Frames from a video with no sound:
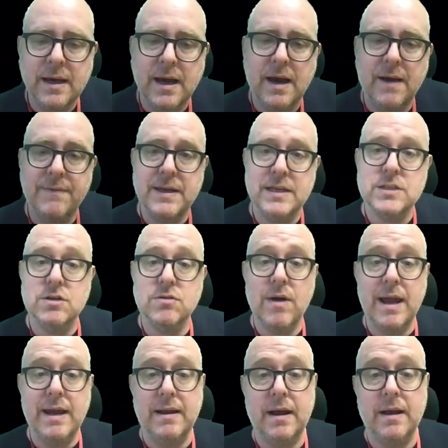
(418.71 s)
and that's
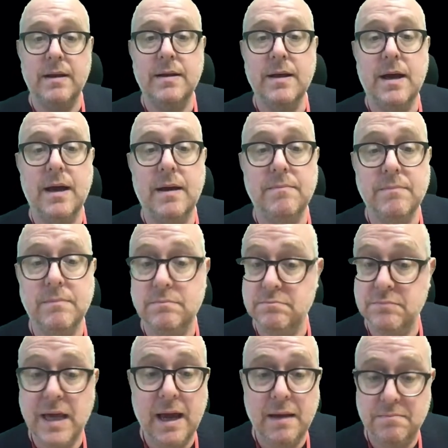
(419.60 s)
great. And um,
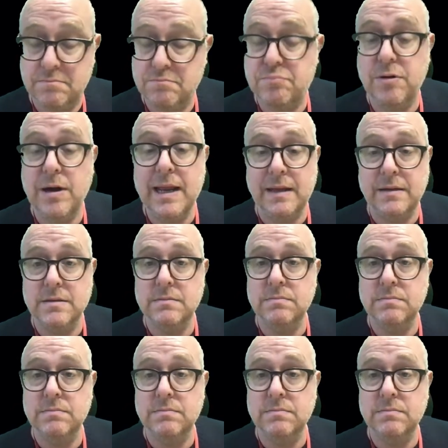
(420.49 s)
yeah, brilliant.